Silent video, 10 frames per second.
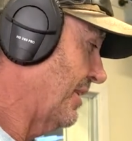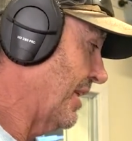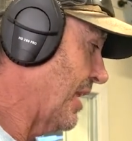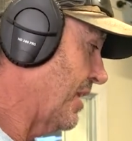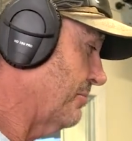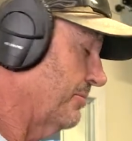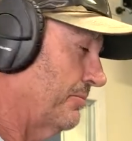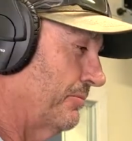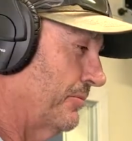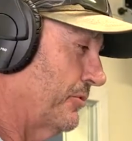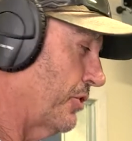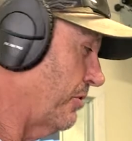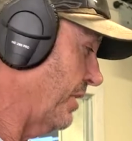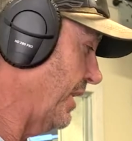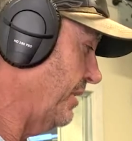Um, Drew
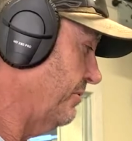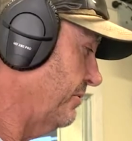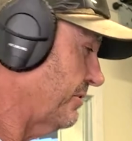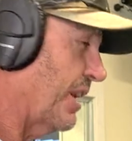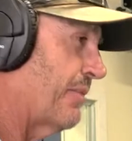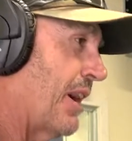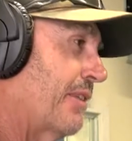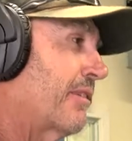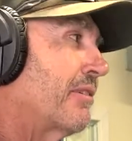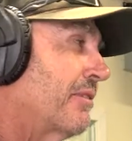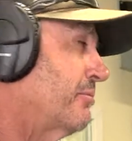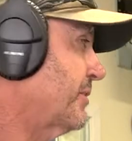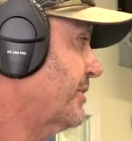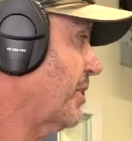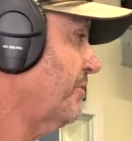Reed, Ray Bath,
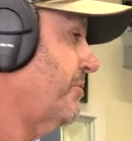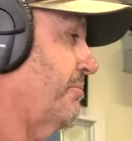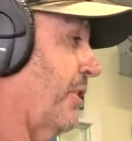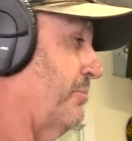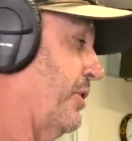myself, Bob